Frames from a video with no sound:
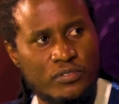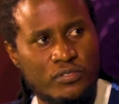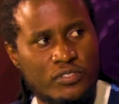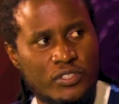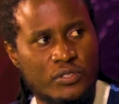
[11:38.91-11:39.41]

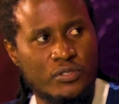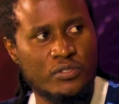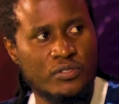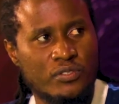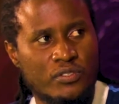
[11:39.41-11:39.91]
Okay. So
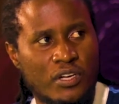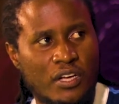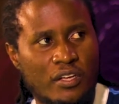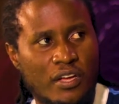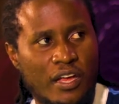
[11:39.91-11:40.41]

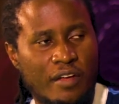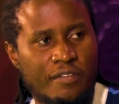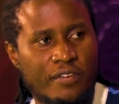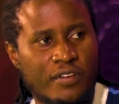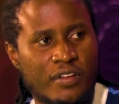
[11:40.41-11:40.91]
who'll be all
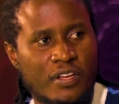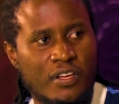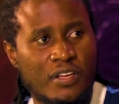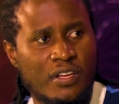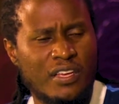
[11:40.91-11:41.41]
over the
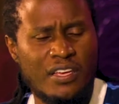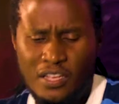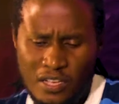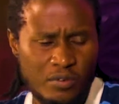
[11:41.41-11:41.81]
tabloids as well.